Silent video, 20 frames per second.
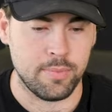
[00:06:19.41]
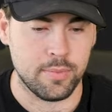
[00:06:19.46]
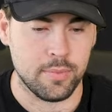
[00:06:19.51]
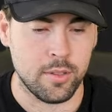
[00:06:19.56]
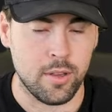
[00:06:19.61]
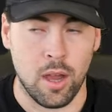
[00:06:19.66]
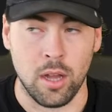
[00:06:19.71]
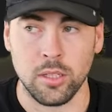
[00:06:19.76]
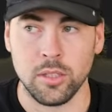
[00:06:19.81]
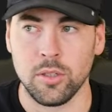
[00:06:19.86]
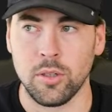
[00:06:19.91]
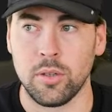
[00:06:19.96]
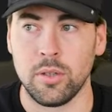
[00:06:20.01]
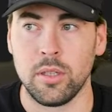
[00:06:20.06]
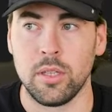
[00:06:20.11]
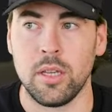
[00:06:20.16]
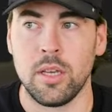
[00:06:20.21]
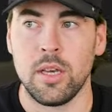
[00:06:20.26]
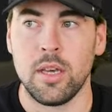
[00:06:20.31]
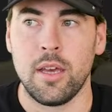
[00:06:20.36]

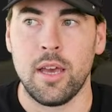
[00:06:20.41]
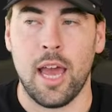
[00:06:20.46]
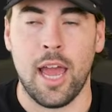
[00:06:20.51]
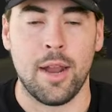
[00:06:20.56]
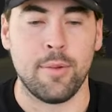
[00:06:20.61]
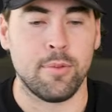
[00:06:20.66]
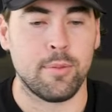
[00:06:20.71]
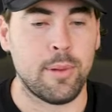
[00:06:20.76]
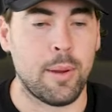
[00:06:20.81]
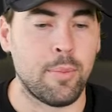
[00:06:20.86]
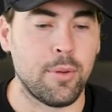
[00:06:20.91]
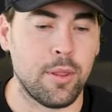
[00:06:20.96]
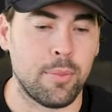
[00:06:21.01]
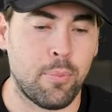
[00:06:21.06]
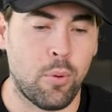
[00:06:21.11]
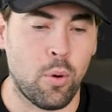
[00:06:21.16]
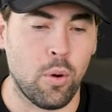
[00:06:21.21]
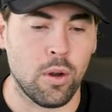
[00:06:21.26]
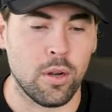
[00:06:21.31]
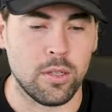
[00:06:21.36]
console, and remember the
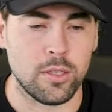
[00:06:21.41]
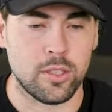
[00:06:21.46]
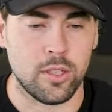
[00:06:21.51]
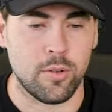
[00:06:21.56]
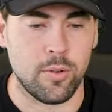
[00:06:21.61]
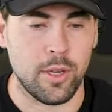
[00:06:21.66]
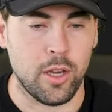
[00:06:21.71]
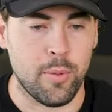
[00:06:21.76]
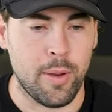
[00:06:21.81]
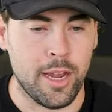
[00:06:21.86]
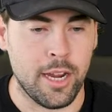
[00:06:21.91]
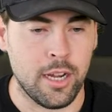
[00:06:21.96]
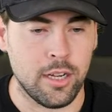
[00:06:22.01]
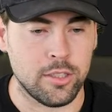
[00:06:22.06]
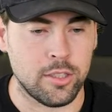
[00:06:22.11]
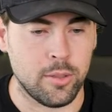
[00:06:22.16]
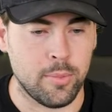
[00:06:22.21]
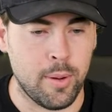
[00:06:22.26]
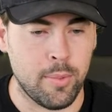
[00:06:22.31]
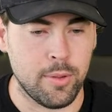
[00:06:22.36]
port. So we go back here.
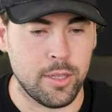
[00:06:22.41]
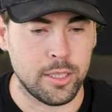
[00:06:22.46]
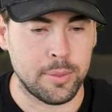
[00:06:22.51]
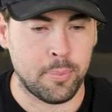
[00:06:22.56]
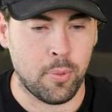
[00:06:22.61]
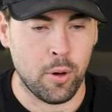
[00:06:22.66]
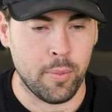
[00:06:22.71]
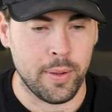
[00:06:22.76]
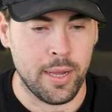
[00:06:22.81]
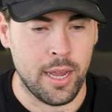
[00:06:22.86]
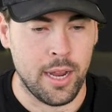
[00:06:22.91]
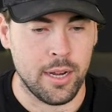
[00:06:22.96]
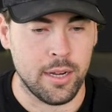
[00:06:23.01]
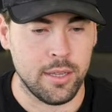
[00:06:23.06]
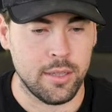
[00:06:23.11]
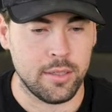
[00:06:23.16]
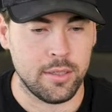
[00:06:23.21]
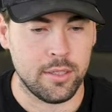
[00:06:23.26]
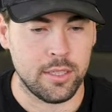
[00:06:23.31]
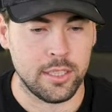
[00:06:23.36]
So remember this port we
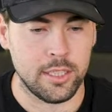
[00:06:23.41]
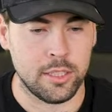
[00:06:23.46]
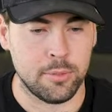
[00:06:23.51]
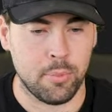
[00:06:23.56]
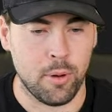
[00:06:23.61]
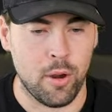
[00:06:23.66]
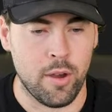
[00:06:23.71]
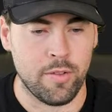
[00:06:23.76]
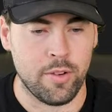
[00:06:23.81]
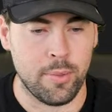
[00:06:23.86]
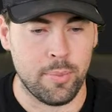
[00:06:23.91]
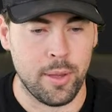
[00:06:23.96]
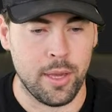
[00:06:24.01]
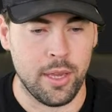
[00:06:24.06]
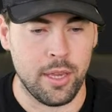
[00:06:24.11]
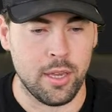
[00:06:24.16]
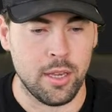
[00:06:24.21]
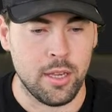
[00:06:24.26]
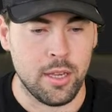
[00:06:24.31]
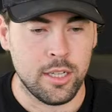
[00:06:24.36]
had. This is Pro
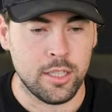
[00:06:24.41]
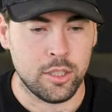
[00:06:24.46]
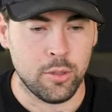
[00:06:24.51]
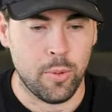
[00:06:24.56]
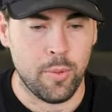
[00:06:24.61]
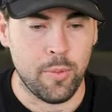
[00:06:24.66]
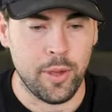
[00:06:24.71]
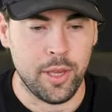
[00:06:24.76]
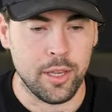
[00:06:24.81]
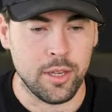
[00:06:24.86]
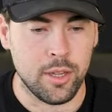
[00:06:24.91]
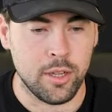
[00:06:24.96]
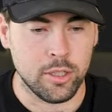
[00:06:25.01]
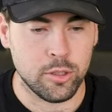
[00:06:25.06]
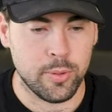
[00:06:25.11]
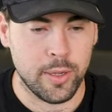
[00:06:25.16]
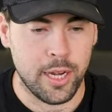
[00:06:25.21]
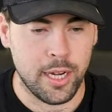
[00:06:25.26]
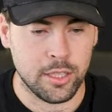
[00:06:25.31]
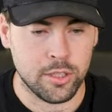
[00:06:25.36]
FTP. So what we can do
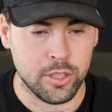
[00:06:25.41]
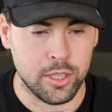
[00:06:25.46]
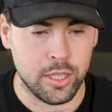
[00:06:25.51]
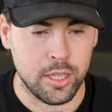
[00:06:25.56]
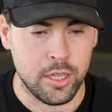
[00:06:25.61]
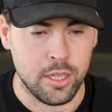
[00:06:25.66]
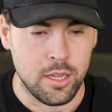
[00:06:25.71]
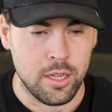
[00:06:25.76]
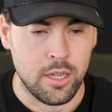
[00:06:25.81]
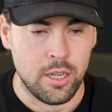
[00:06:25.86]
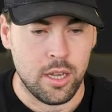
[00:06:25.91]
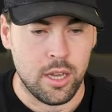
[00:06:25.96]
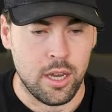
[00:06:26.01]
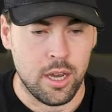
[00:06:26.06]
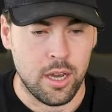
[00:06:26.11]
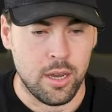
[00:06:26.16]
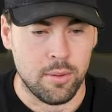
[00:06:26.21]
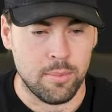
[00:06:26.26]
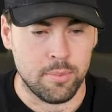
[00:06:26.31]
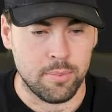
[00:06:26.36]
is we can actually
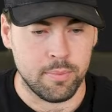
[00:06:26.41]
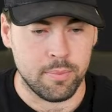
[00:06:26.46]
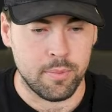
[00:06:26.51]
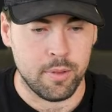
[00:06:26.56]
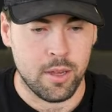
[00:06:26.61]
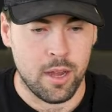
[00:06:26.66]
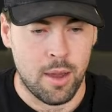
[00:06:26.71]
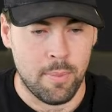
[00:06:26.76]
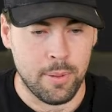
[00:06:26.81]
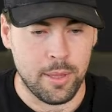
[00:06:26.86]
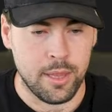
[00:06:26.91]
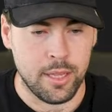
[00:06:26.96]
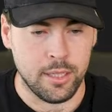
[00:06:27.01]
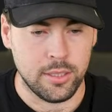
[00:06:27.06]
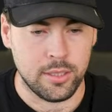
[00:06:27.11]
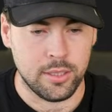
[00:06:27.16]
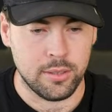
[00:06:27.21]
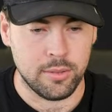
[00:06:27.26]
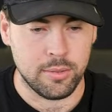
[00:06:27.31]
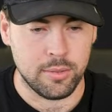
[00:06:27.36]
copy
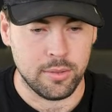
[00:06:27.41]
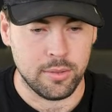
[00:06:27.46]
this